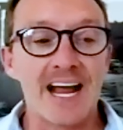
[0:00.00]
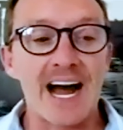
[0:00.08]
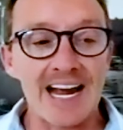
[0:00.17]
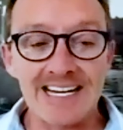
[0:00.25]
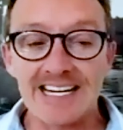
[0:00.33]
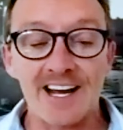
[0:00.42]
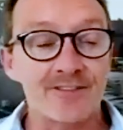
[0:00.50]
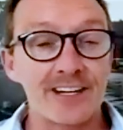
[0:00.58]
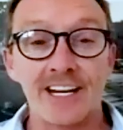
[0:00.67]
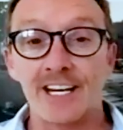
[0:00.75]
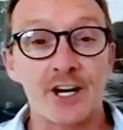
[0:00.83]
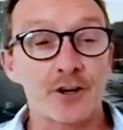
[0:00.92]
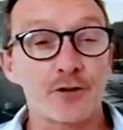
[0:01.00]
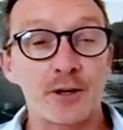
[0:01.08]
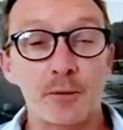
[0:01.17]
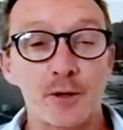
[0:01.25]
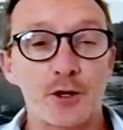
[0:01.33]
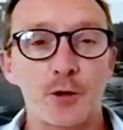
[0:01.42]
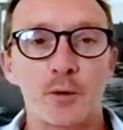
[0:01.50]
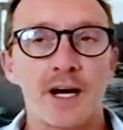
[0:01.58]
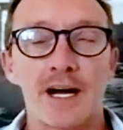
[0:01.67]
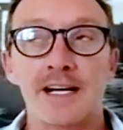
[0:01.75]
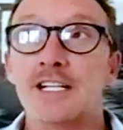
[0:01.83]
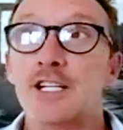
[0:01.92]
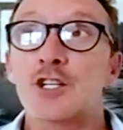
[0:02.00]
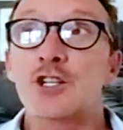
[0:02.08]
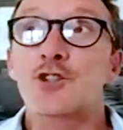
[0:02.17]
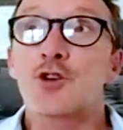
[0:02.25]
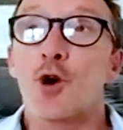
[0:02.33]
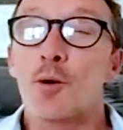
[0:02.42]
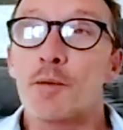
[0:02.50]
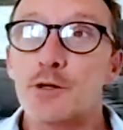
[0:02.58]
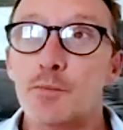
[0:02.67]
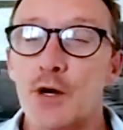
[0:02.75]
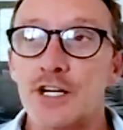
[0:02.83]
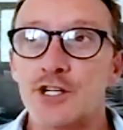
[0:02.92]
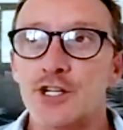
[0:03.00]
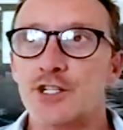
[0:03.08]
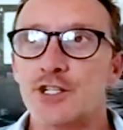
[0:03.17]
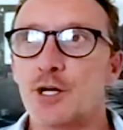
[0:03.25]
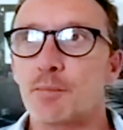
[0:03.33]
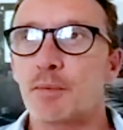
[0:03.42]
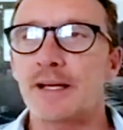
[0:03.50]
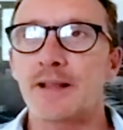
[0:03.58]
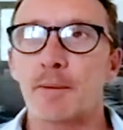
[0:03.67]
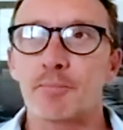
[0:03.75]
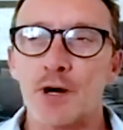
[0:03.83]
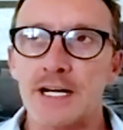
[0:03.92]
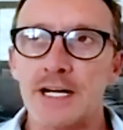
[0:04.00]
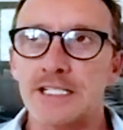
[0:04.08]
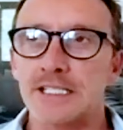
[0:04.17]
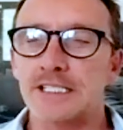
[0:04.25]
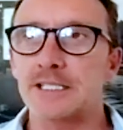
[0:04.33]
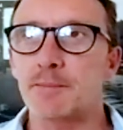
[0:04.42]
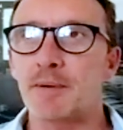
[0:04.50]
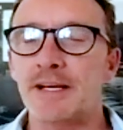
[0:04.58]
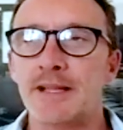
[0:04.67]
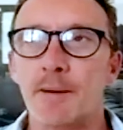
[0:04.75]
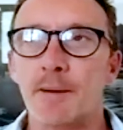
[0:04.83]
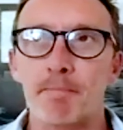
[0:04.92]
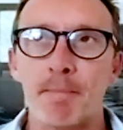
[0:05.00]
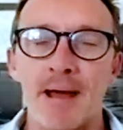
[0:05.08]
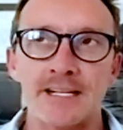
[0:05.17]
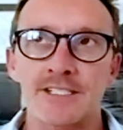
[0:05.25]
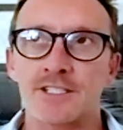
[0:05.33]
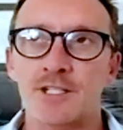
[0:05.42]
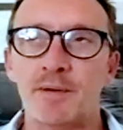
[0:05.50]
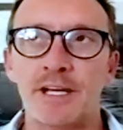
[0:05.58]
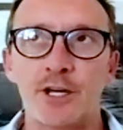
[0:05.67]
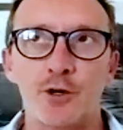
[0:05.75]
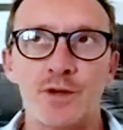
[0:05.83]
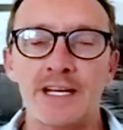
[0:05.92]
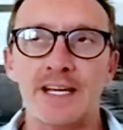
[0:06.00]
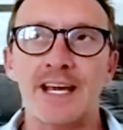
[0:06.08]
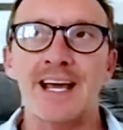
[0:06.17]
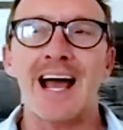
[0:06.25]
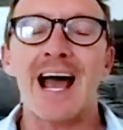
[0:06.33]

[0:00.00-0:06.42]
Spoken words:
I definitely agree with you. We are under so much pressure to be the brightest, to be the best, to be unique.